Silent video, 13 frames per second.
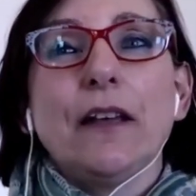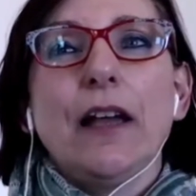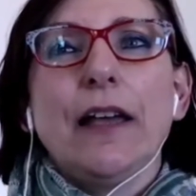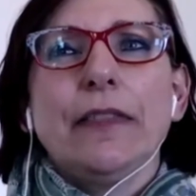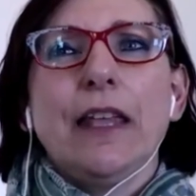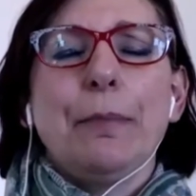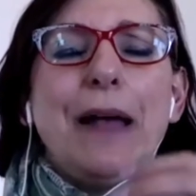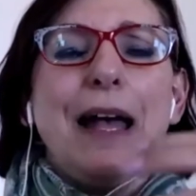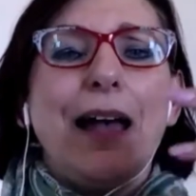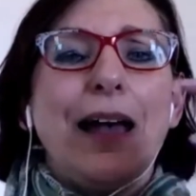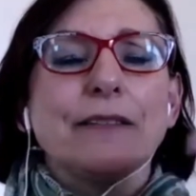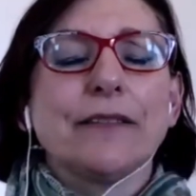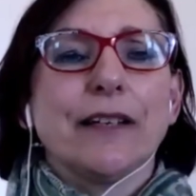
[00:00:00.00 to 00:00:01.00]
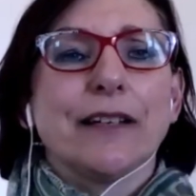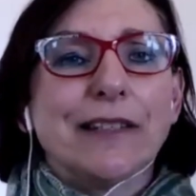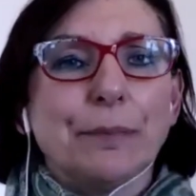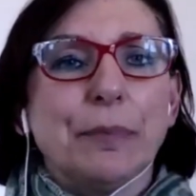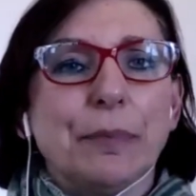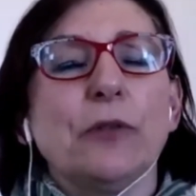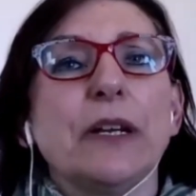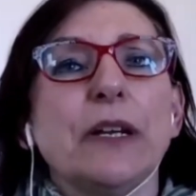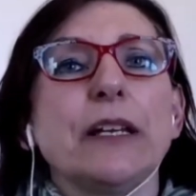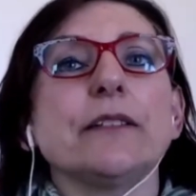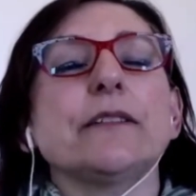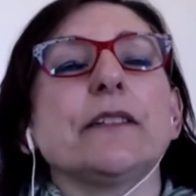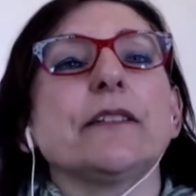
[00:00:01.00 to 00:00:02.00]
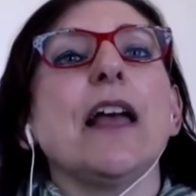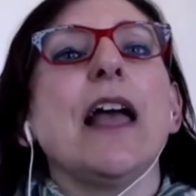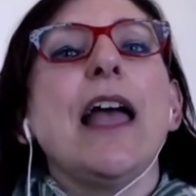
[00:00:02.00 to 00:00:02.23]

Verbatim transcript: and their past experiences